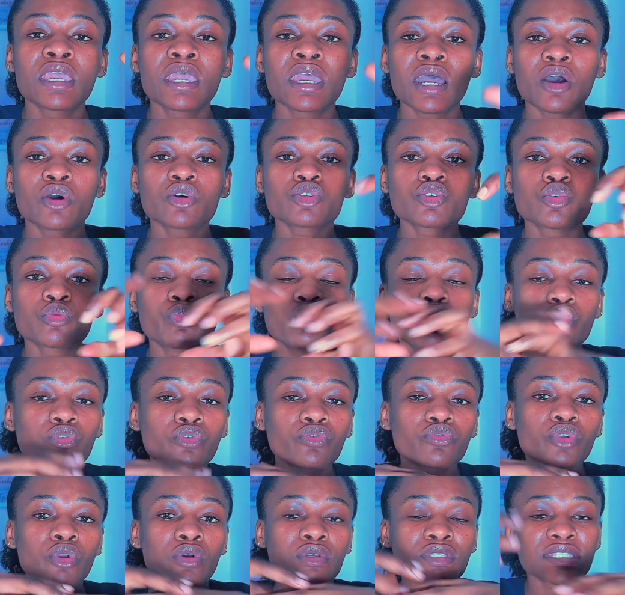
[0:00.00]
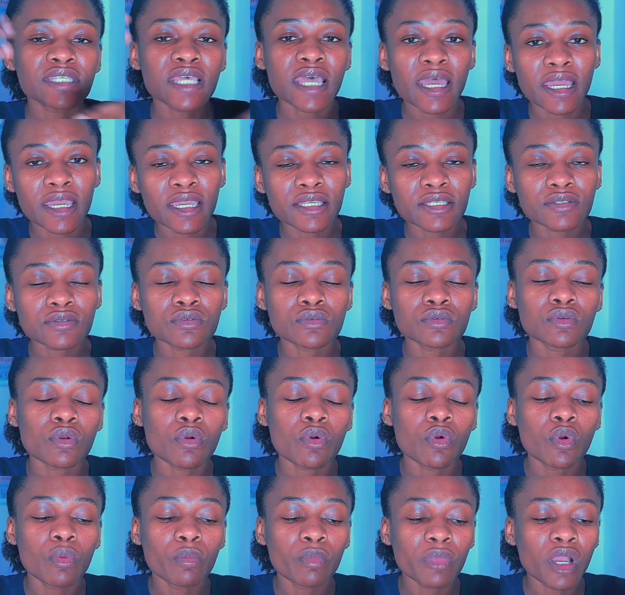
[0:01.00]
how to prove your ties to your
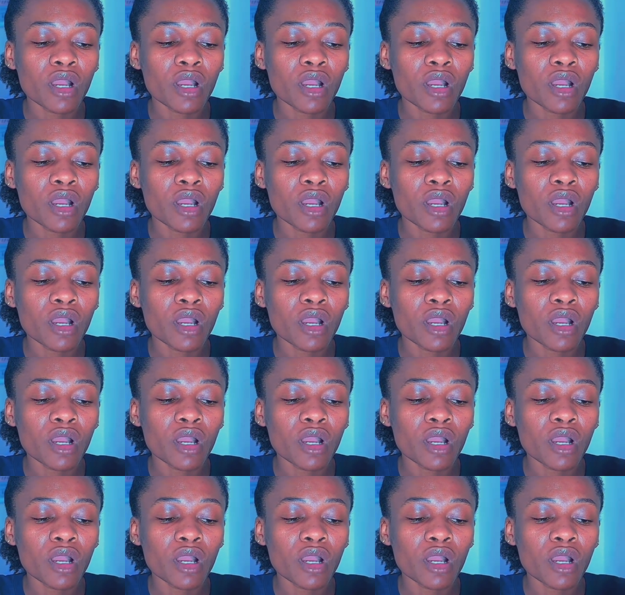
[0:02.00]
home